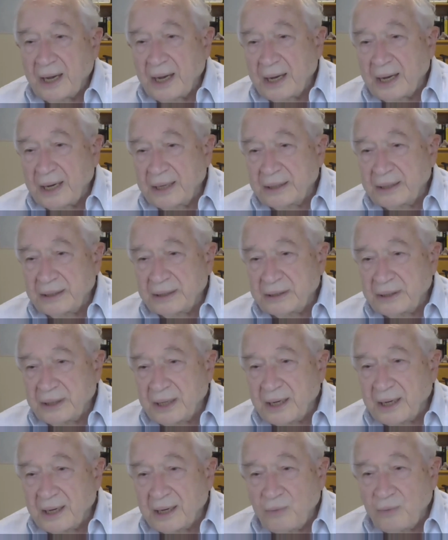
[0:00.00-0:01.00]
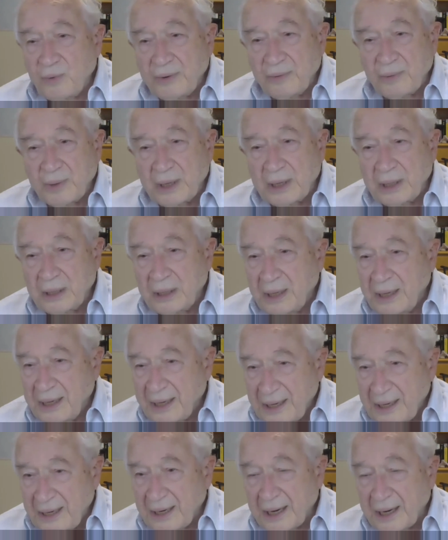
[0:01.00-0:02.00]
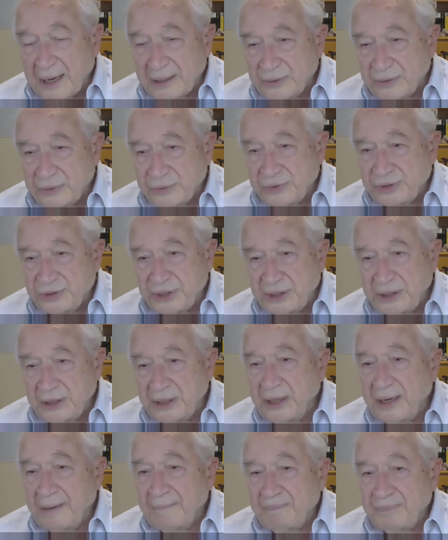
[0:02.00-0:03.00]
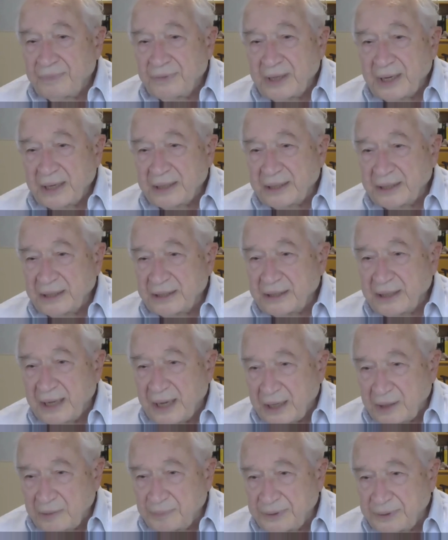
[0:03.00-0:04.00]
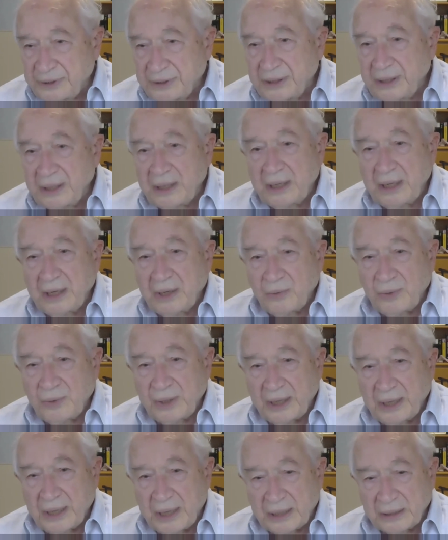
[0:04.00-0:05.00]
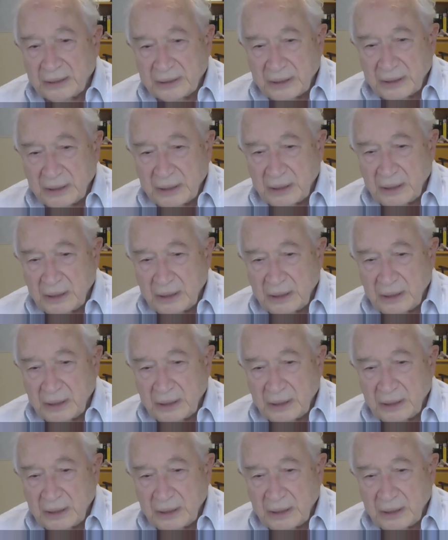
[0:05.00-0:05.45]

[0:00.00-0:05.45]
and we were glad to see that it helped. We had